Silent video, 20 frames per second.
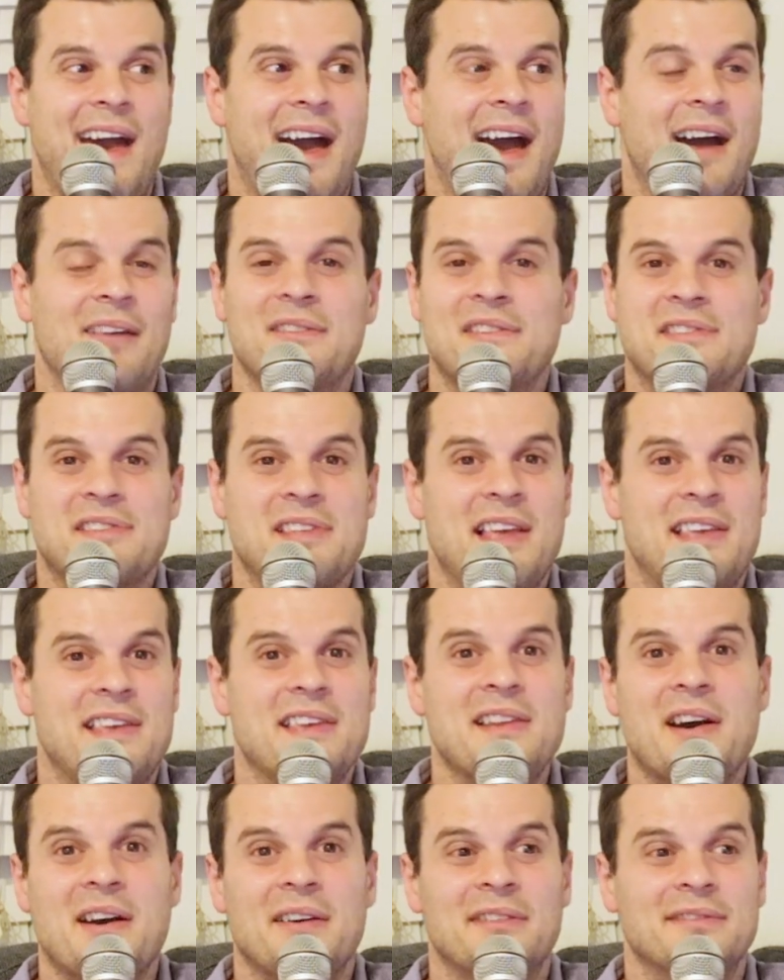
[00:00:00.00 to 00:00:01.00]
I was like,
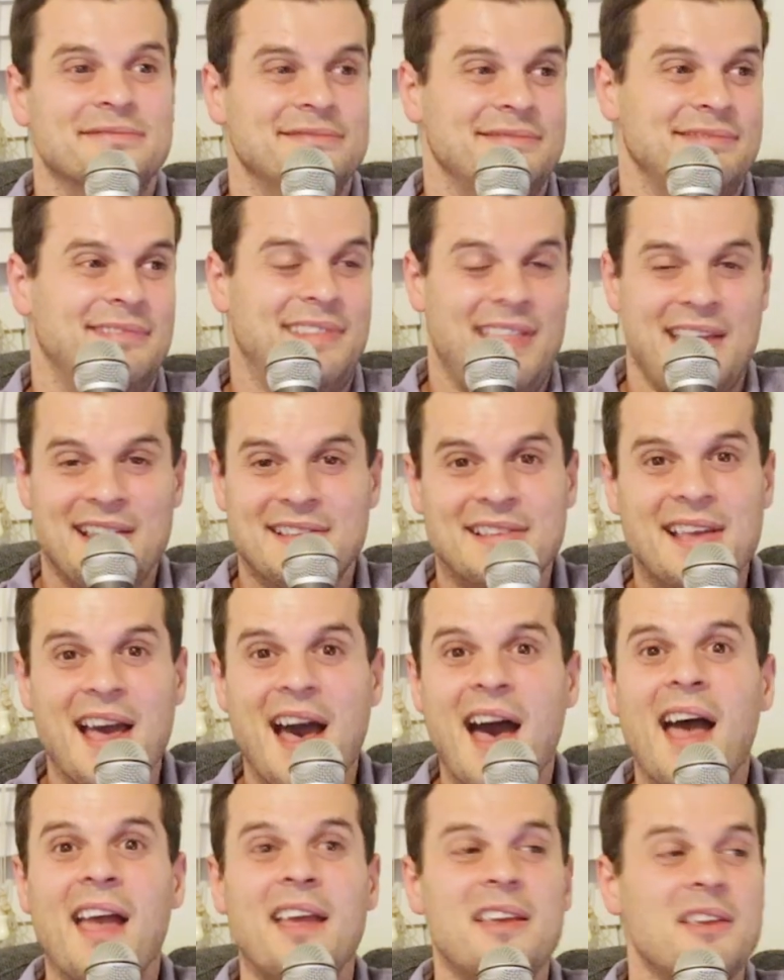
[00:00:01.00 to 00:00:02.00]
this
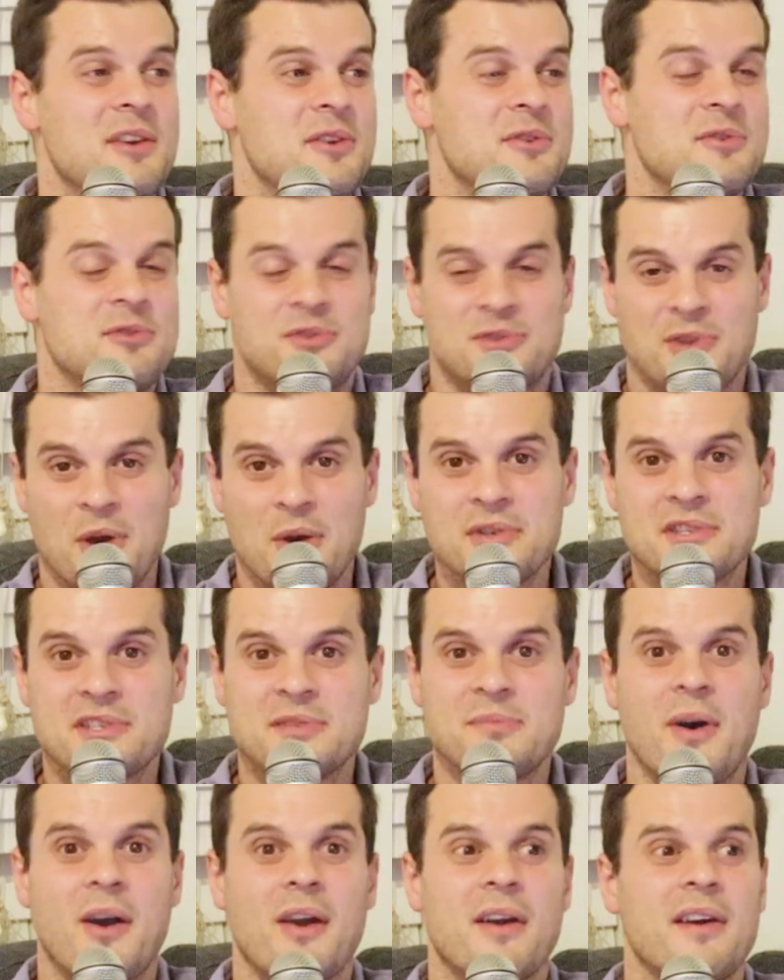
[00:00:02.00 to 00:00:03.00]
guy, so
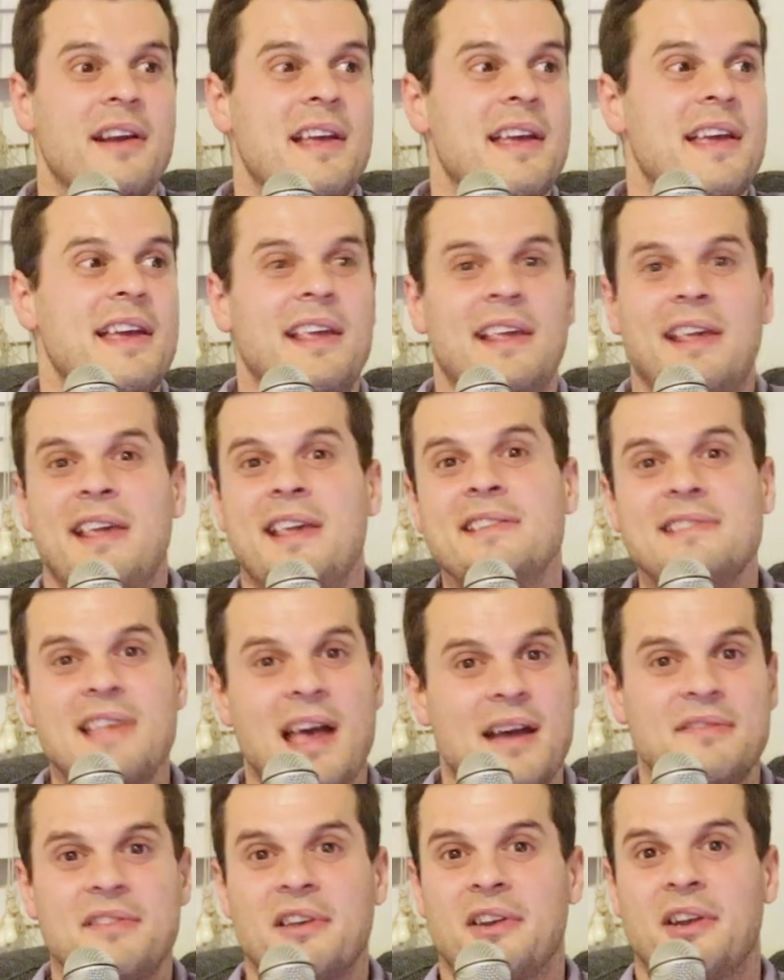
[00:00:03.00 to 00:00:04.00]
smart. He's
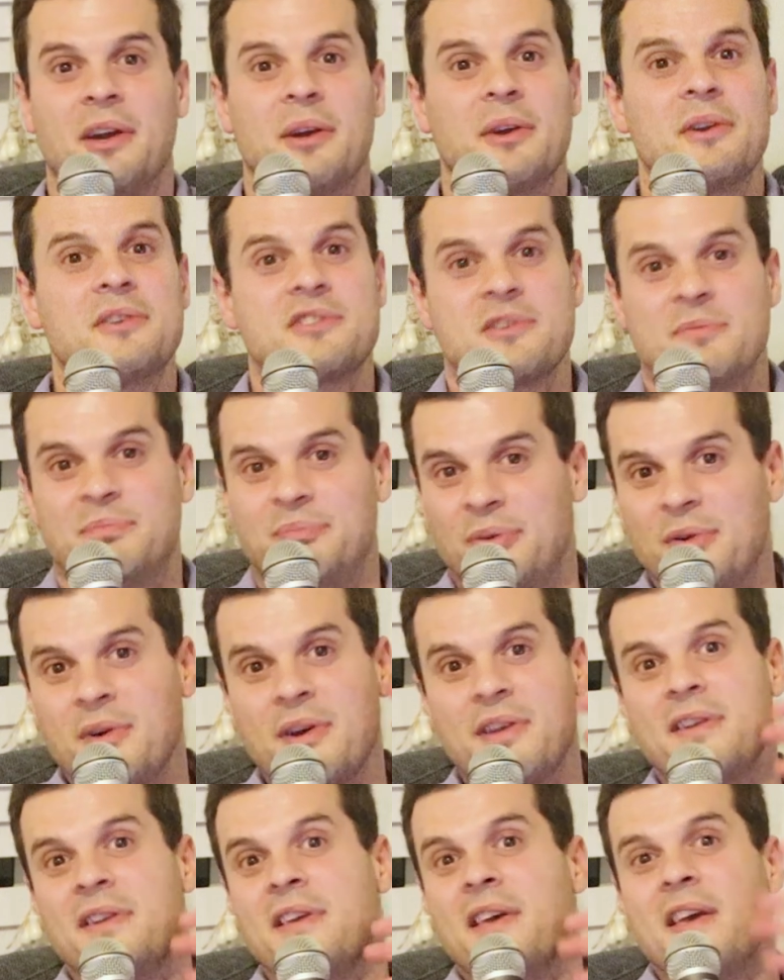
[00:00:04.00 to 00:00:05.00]
having the courage to
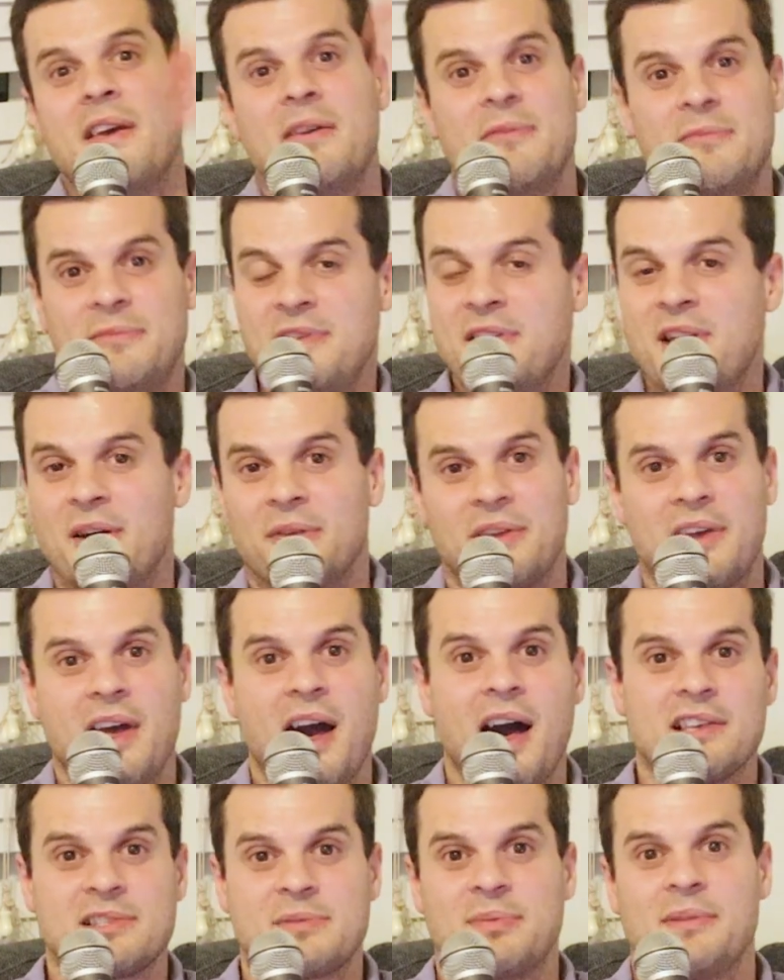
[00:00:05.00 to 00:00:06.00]
put, the
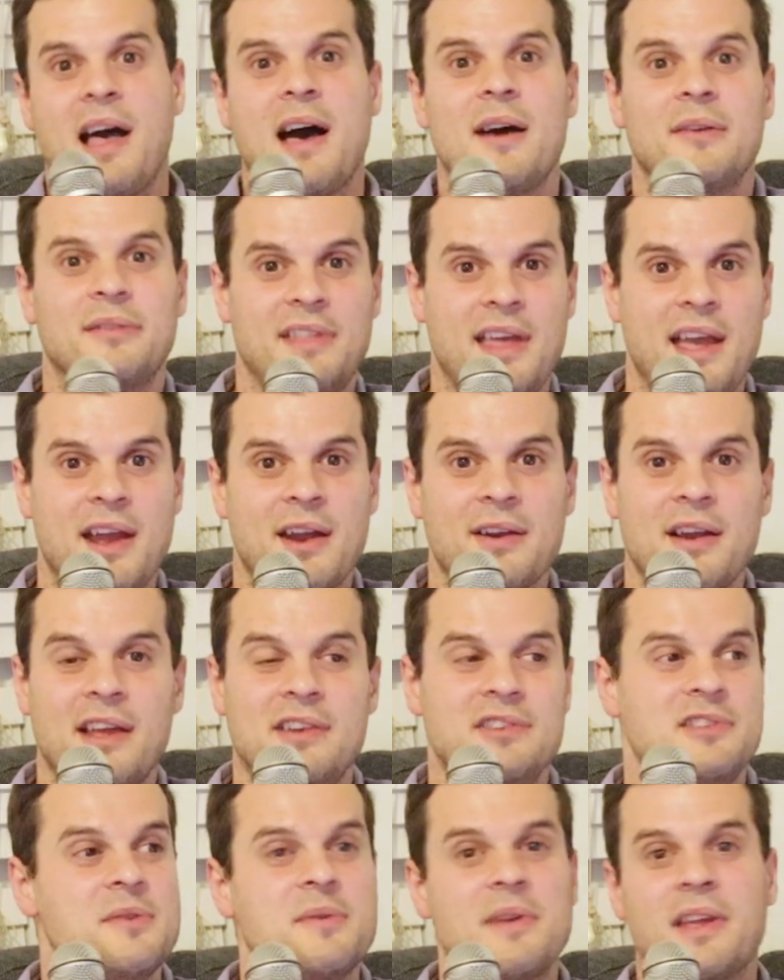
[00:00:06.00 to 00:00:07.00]
gospel out there
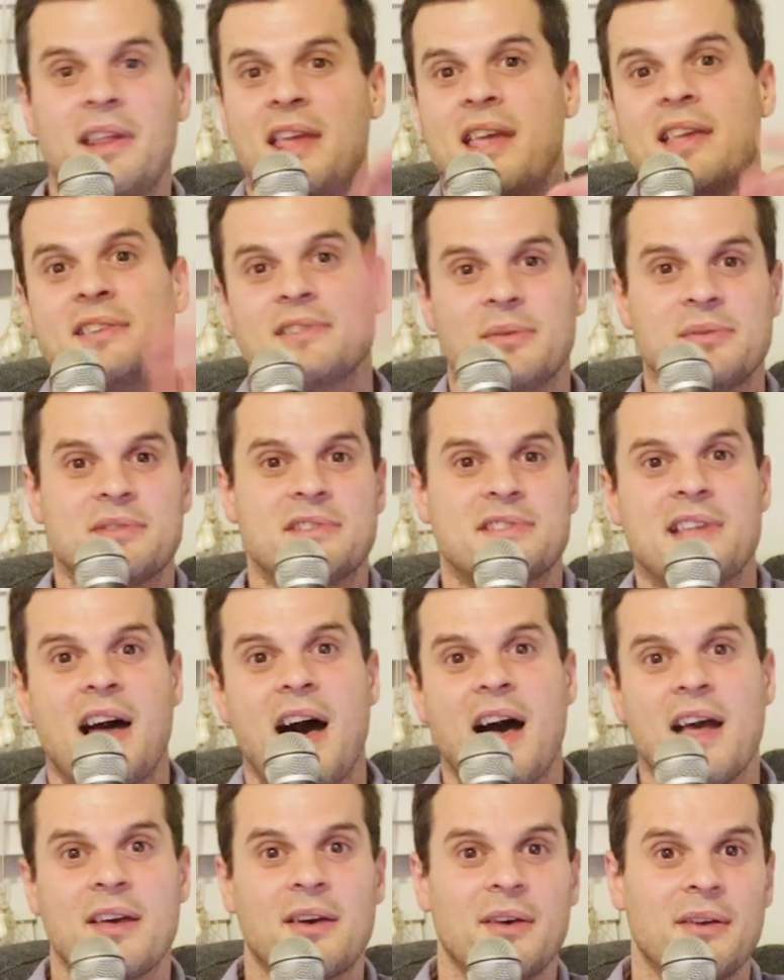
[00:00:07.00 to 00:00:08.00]
and doing it his own
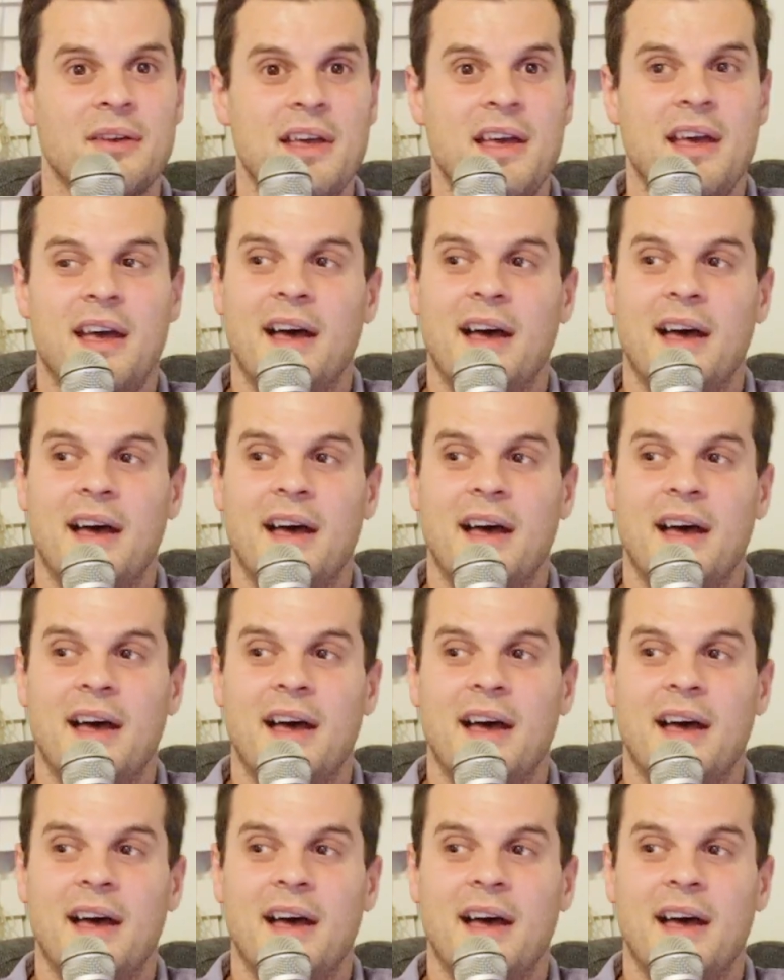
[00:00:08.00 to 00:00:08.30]
style.